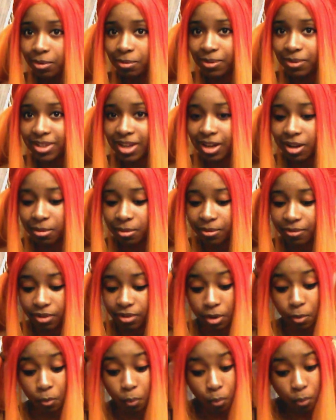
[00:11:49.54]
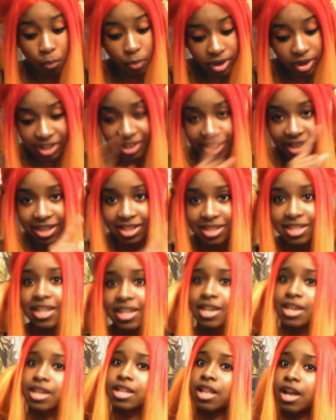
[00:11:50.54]
would be terrible for him, wouldn't it?
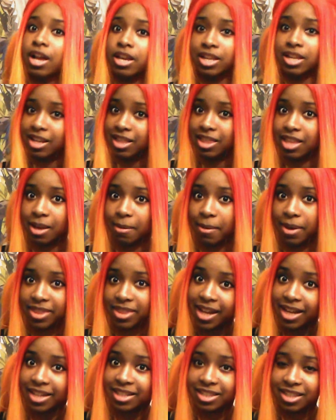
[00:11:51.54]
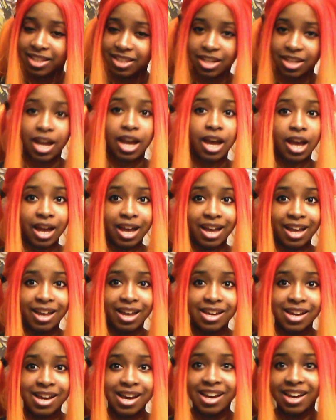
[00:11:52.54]
Now, you didn't think about that, did ya? Ha
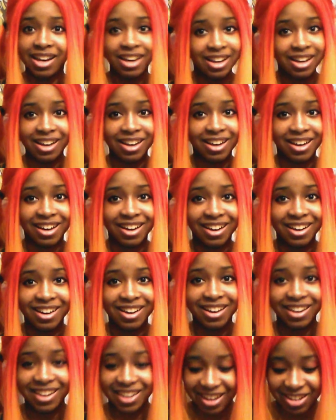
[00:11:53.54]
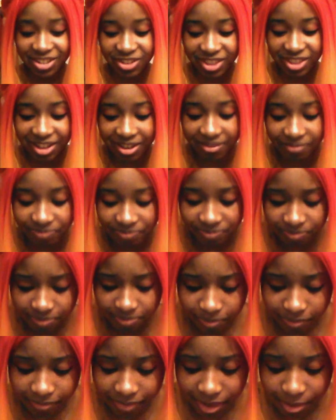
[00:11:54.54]
ha ha ha ha ha ha, I got you there.
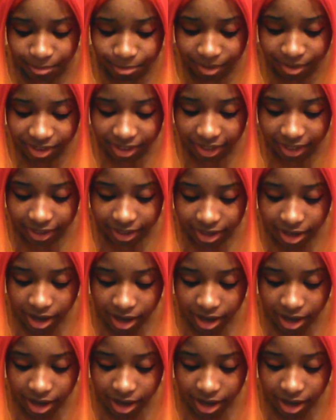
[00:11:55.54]
But yeah,